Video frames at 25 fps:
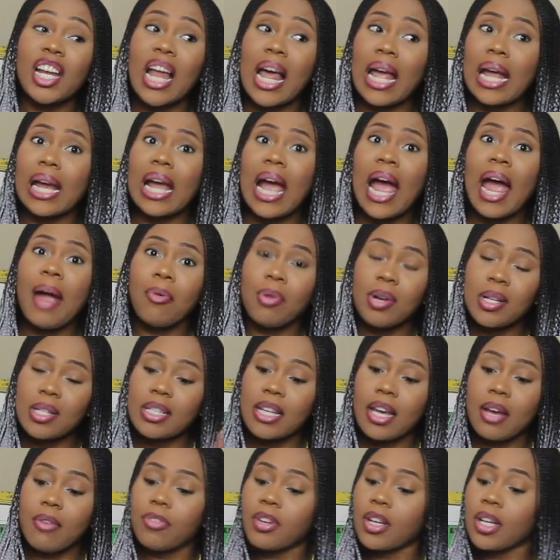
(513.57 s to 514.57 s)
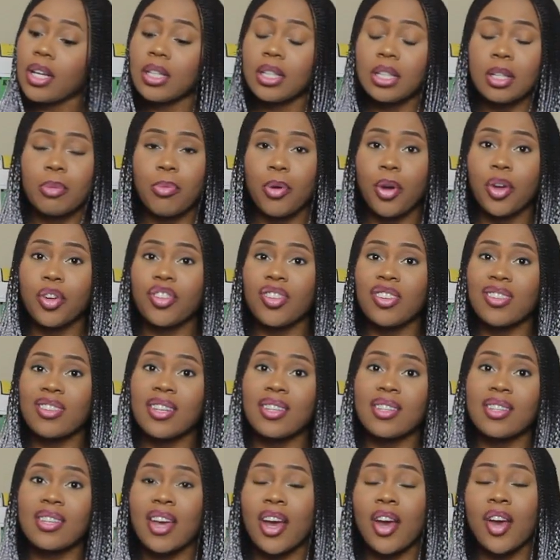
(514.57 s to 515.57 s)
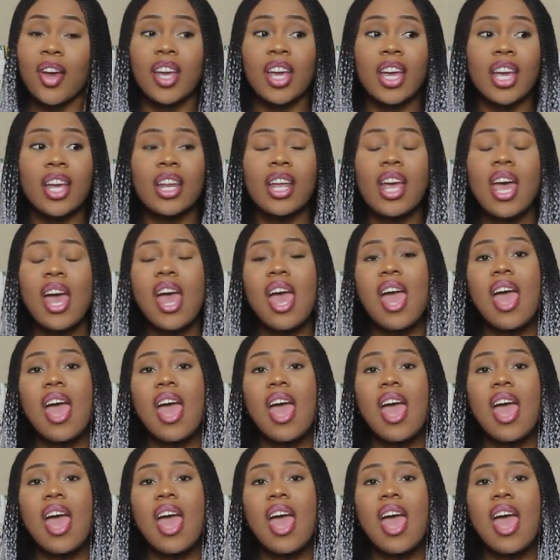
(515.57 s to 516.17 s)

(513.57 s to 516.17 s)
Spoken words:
Like, I would definitely purchase this hair again.